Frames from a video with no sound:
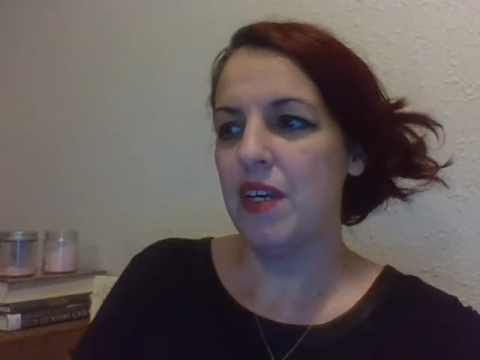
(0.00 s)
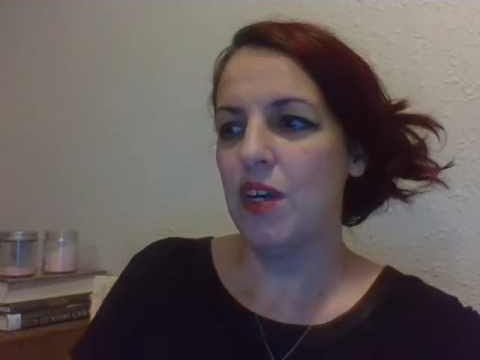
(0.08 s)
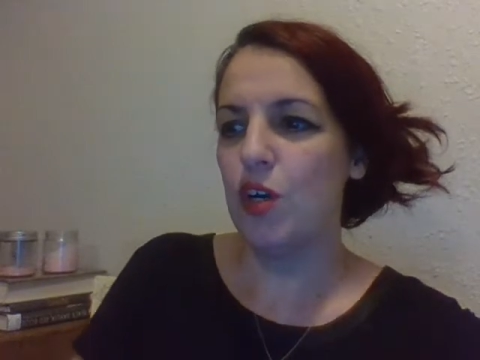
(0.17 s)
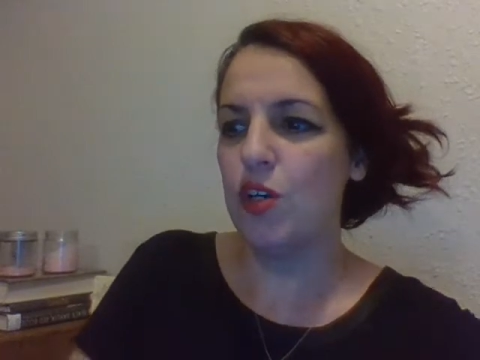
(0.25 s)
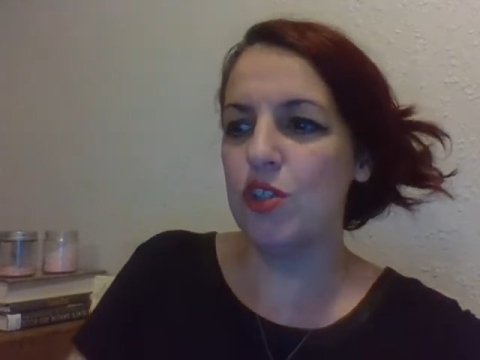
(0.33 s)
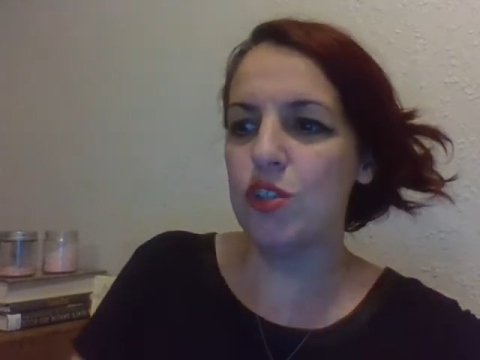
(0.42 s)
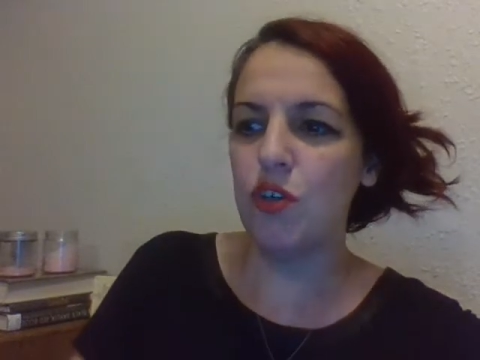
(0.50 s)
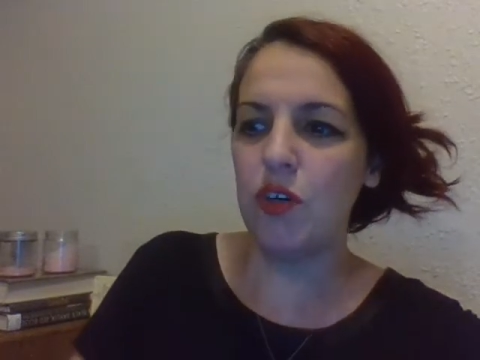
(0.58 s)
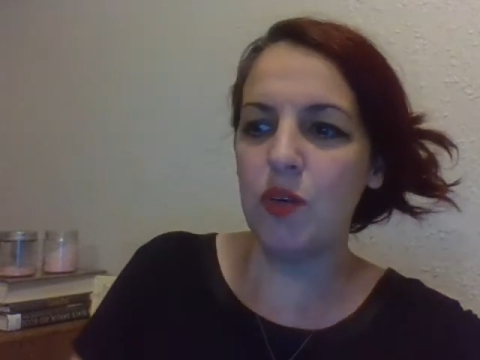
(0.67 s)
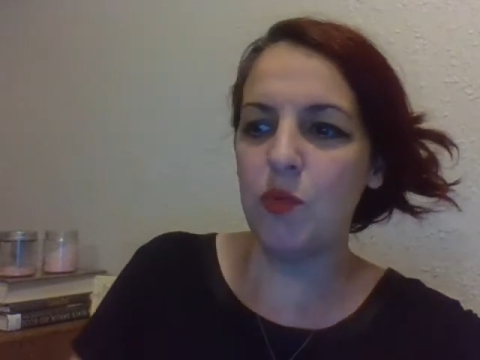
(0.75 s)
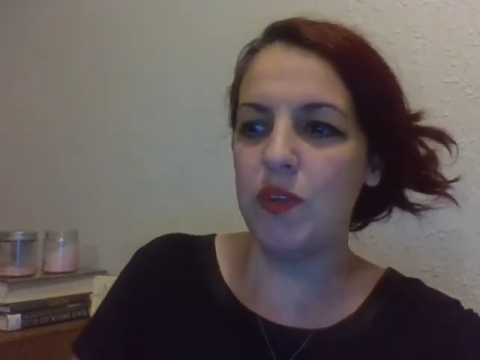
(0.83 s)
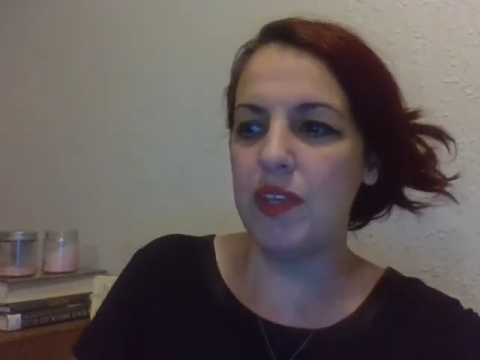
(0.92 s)
her
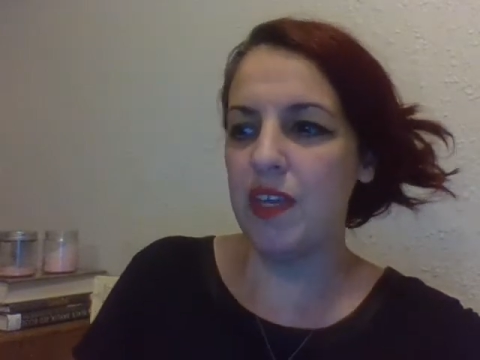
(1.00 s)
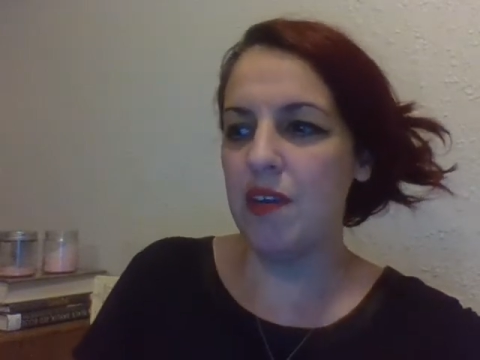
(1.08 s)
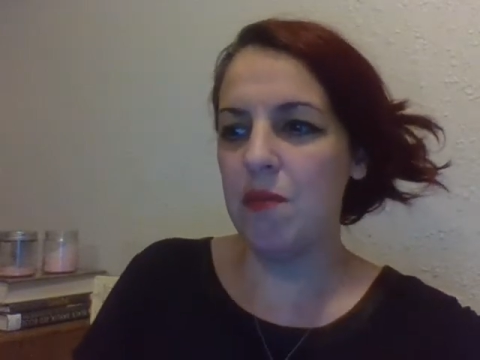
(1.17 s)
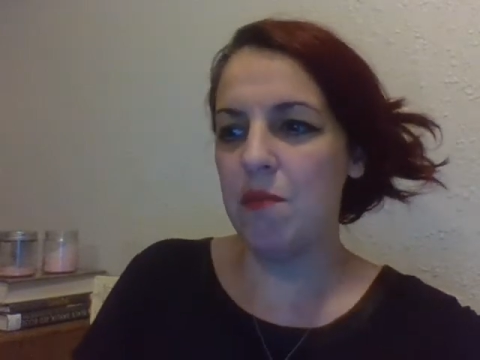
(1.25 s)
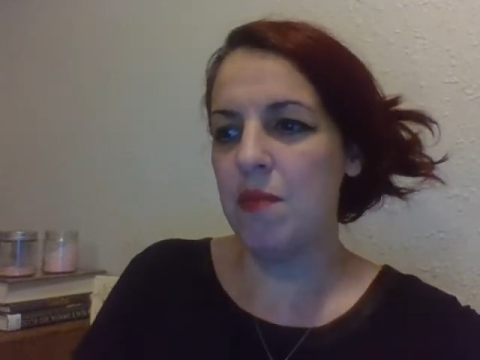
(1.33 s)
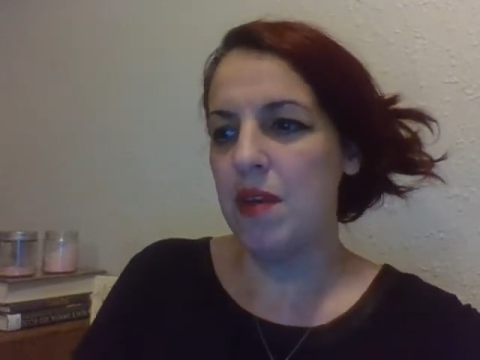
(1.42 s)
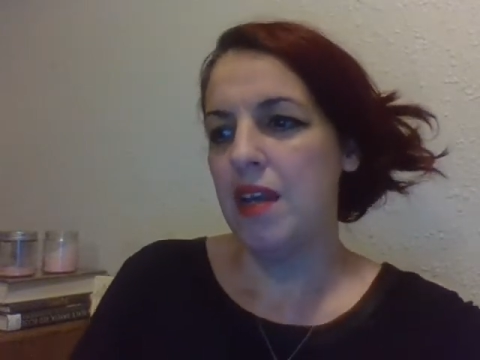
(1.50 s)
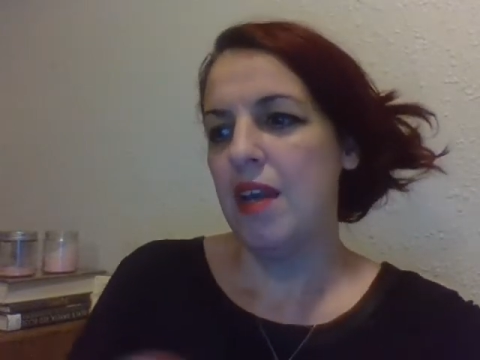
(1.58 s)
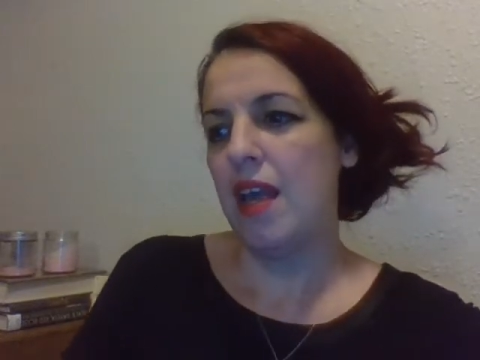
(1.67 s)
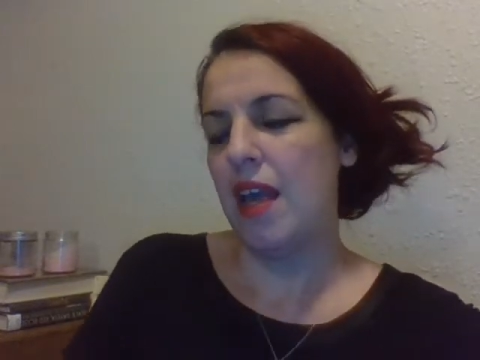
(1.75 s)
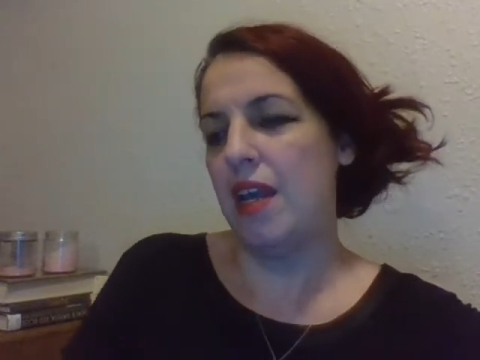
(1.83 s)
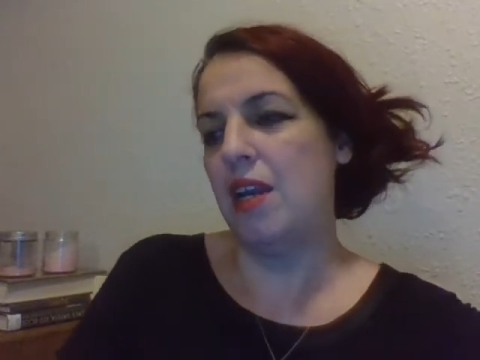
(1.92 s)
story with him,
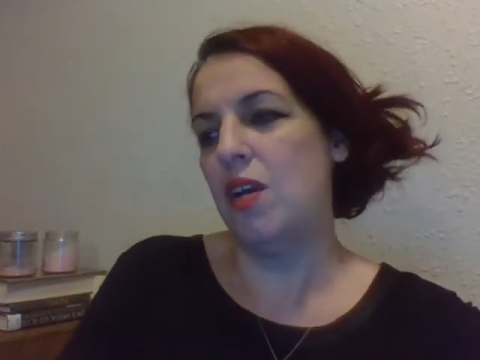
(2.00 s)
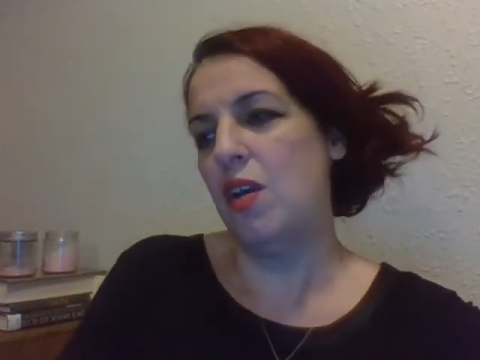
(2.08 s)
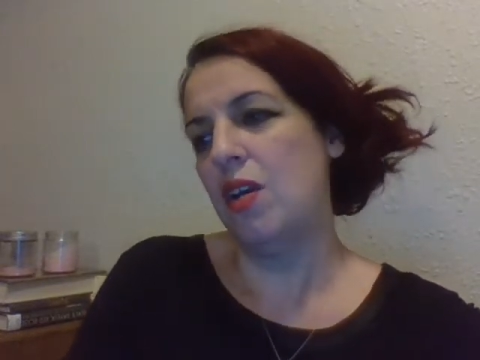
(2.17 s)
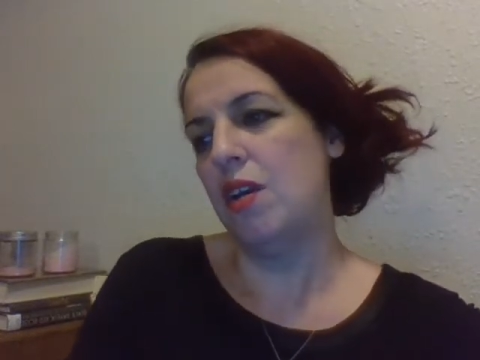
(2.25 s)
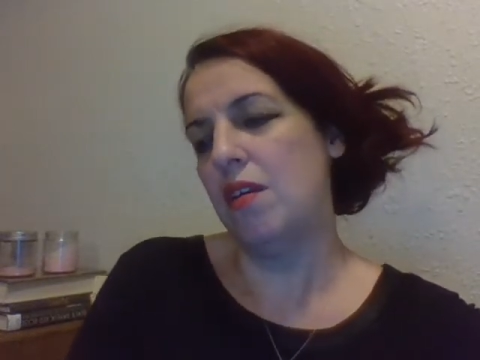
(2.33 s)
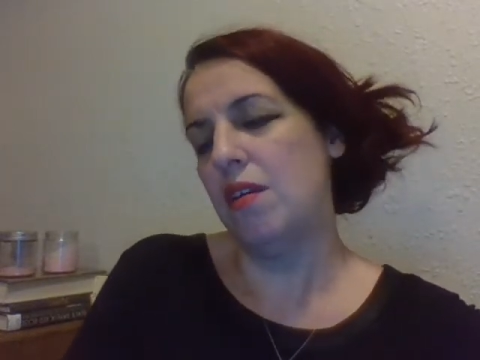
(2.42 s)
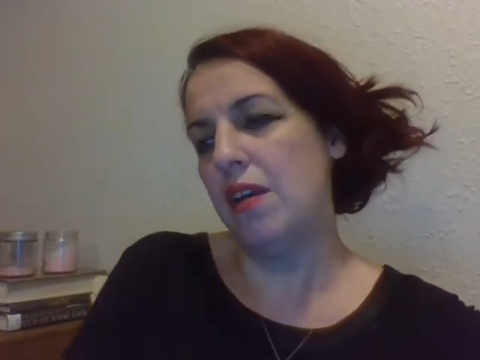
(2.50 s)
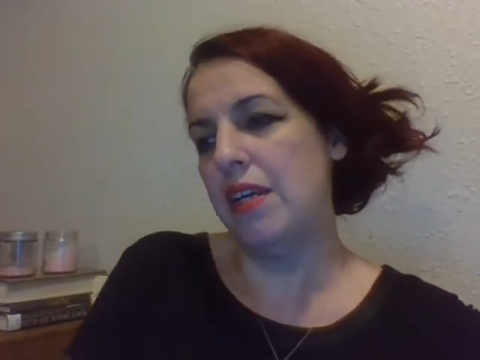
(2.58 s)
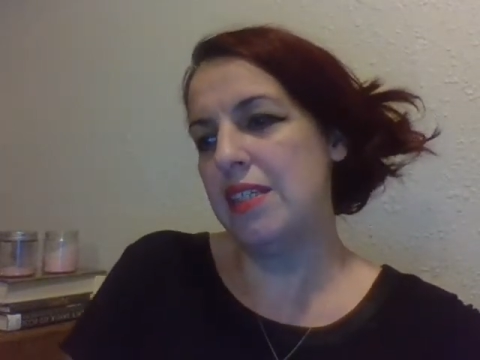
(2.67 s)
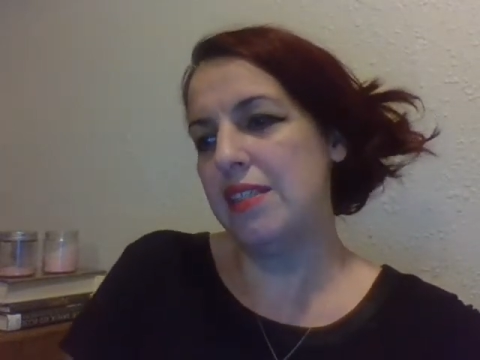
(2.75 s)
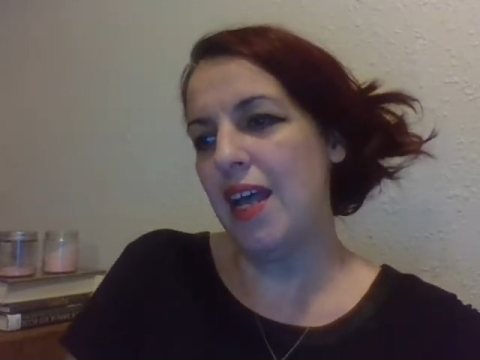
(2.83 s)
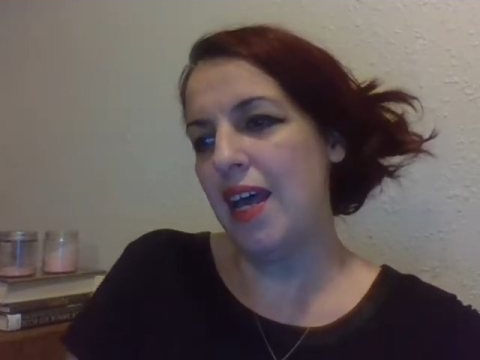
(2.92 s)
and
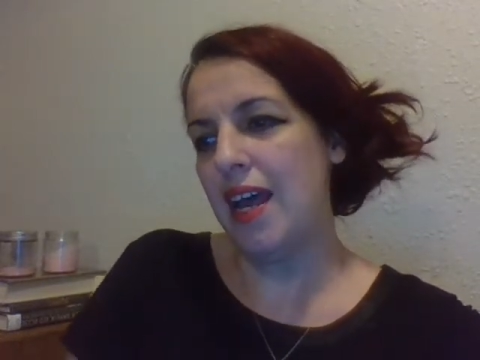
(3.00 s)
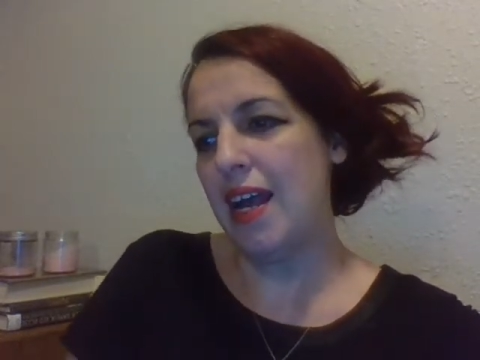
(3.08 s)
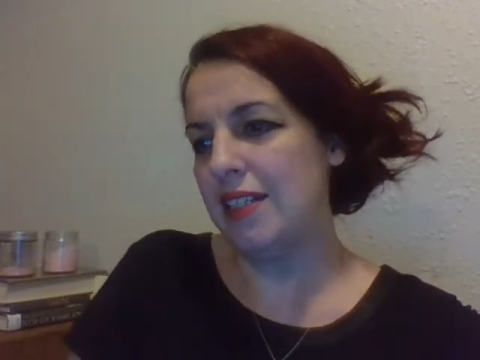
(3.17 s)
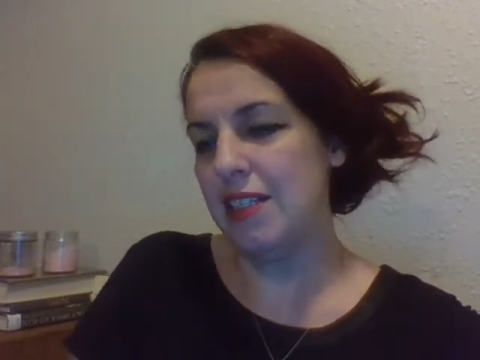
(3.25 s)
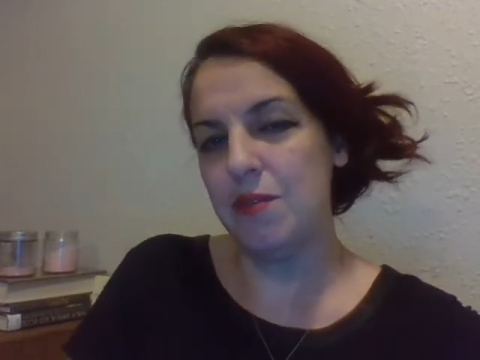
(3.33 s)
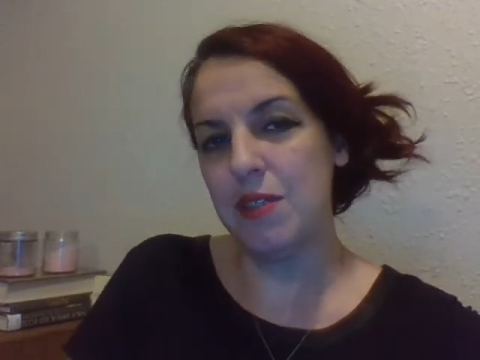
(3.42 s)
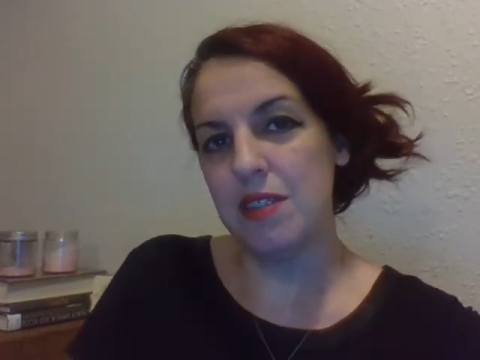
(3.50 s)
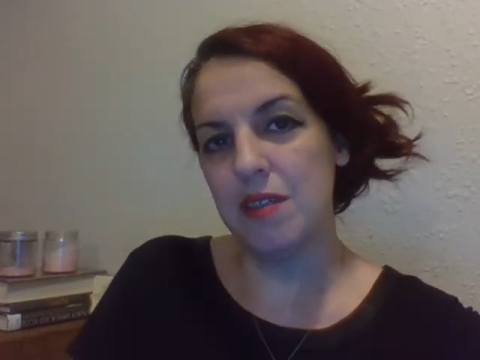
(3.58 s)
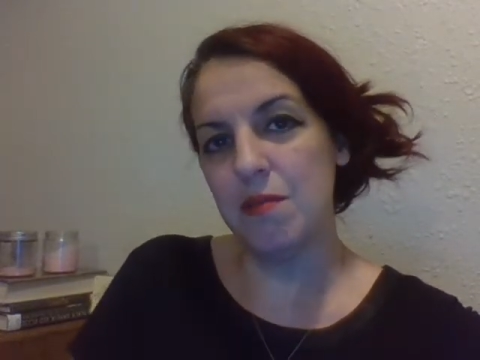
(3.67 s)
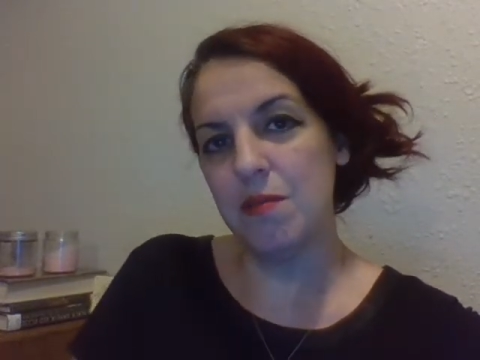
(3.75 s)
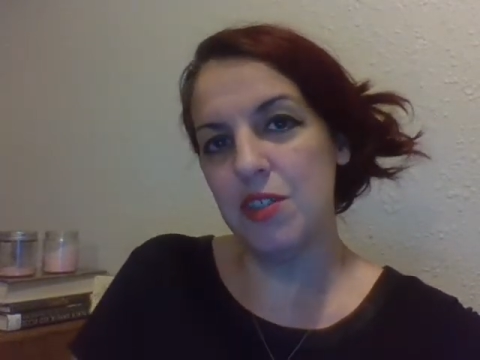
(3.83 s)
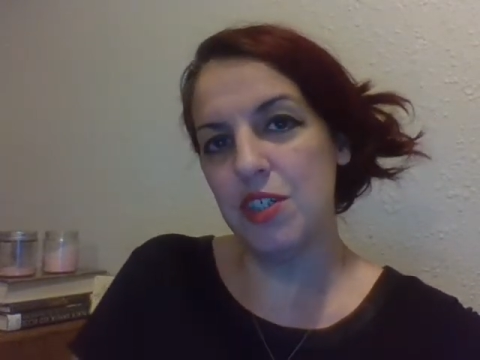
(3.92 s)
it's not
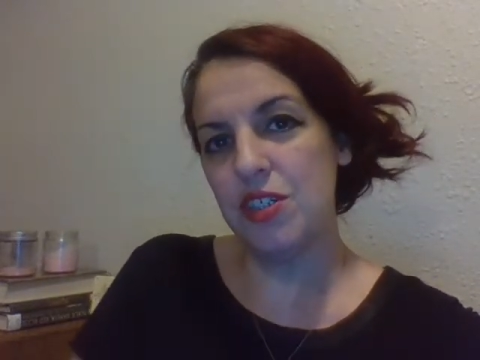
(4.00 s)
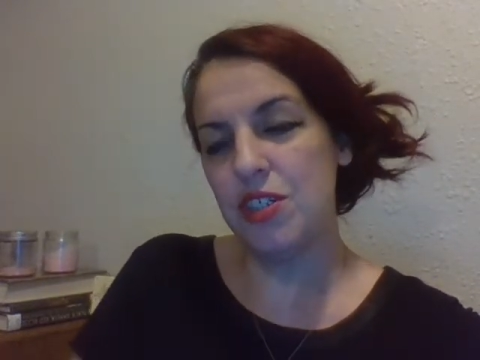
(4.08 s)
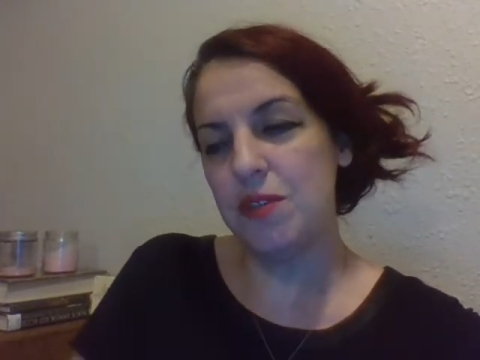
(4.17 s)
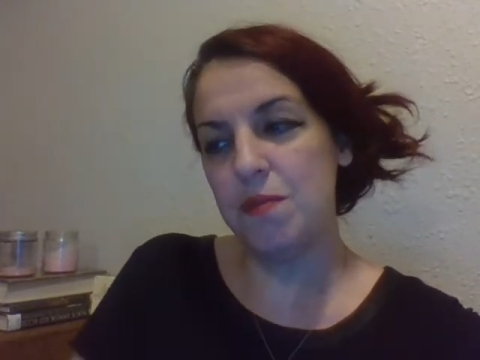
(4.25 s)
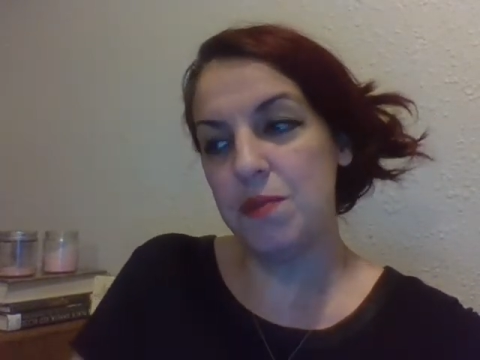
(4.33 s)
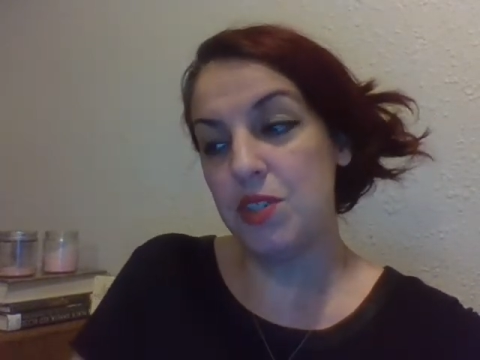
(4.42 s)
activism. She